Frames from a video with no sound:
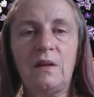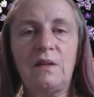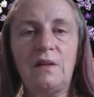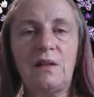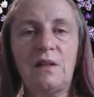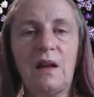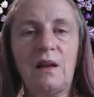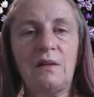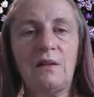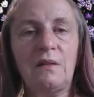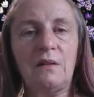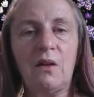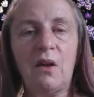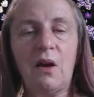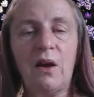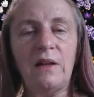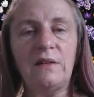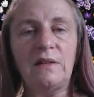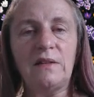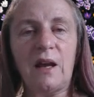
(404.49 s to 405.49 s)
it's that
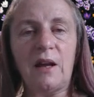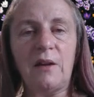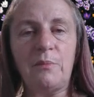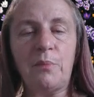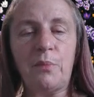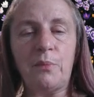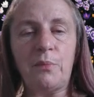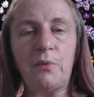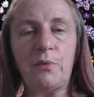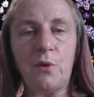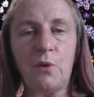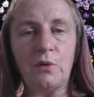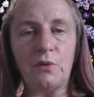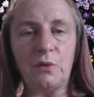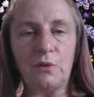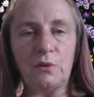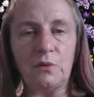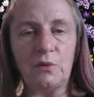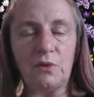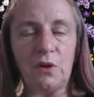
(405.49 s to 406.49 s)
Lionsgate
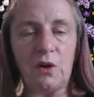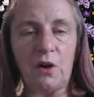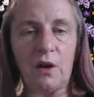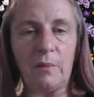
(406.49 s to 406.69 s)
portal